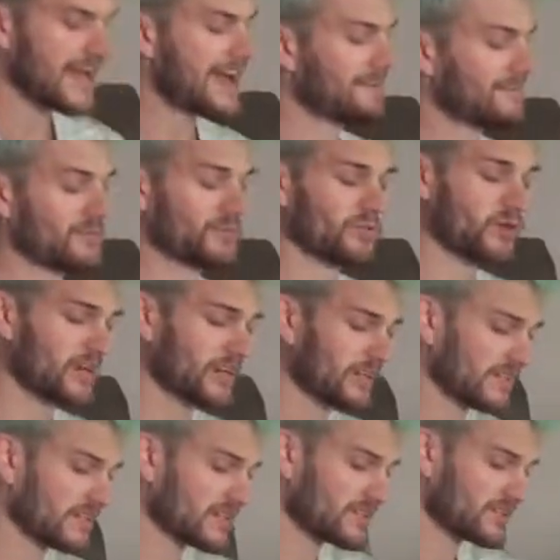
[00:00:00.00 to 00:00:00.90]
I've been
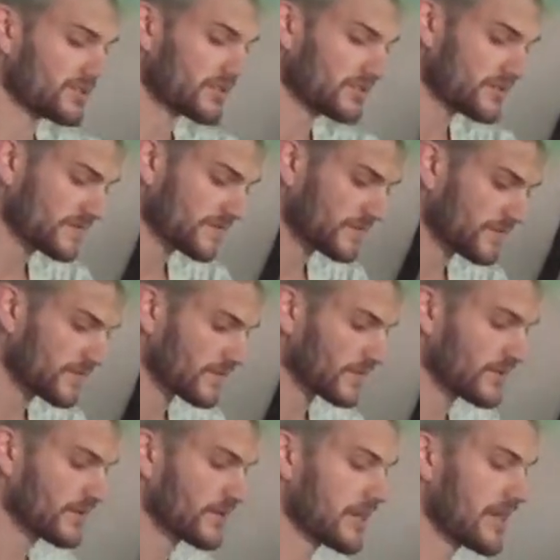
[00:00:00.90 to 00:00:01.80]
wanting these shoes
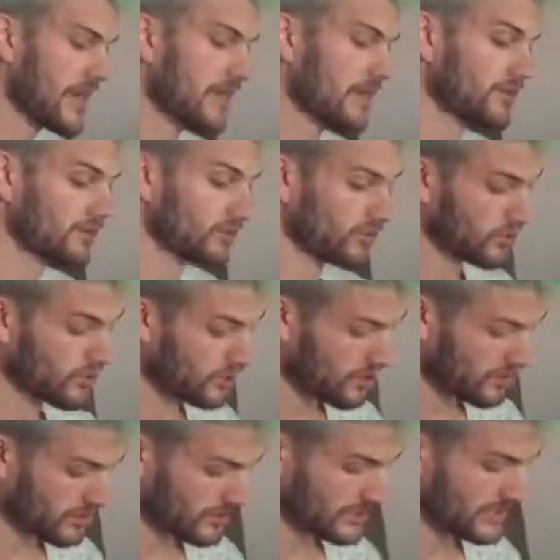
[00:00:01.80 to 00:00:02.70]
for a
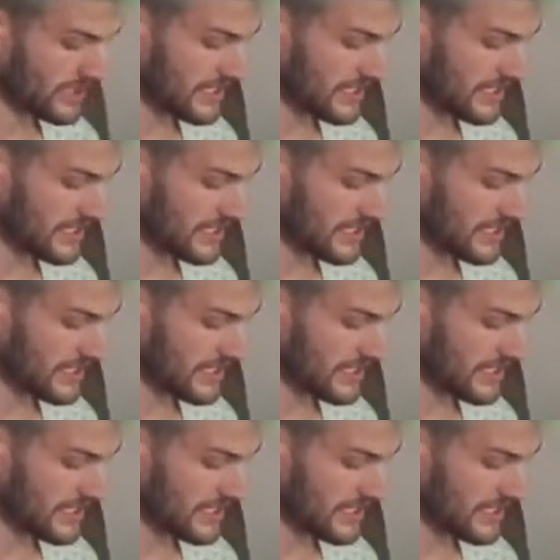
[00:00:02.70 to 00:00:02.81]
long